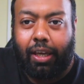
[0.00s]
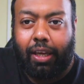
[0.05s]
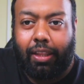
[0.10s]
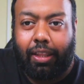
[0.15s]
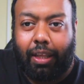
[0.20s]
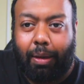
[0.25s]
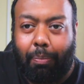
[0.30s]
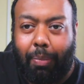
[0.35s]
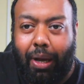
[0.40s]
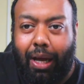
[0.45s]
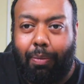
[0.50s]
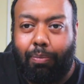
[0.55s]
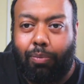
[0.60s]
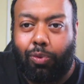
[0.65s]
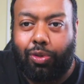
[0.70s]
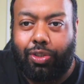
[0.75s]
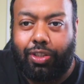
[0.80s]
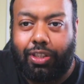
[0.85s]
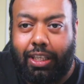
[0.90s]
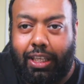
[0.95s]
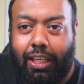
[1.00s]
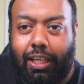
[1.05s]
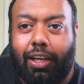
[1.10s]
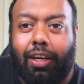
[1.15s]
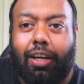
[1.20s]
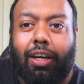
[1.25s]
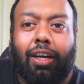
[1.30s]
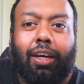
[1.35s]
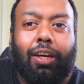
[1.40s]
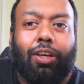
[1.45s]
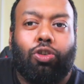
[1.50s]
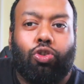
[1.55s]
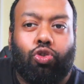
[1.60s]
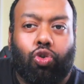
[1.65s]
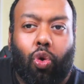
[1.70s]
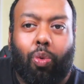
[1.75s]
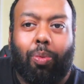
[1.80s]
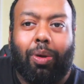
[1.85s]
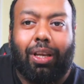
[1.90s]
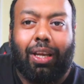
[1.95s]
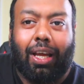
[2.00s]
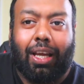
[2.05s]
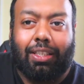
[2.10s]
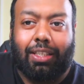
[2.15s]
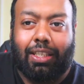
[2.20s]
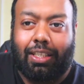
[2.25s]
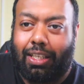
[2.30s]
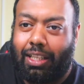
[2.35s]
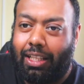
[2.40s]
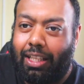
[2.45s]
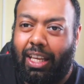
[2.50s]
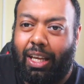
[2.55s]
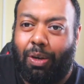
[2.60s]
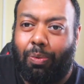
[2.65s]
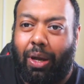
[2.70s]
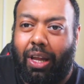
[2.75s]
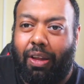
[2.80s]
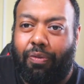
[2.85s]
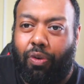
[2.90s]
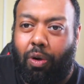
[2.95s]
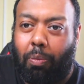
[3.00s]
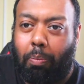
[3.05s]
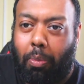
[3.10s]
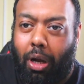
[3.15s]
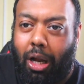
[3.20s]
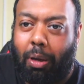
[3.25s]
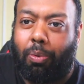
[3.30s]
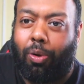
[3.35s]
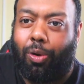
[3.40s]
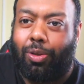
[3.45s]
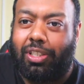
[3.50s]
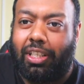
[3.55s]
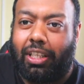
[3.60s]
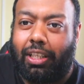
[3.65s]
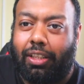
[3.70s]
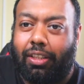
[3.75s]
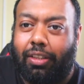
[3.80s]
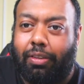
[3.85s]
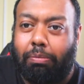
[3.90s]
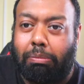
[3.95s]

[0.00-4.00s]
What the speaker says: the Matt Morsia Strawberry Laces Clear Whey from My Protein.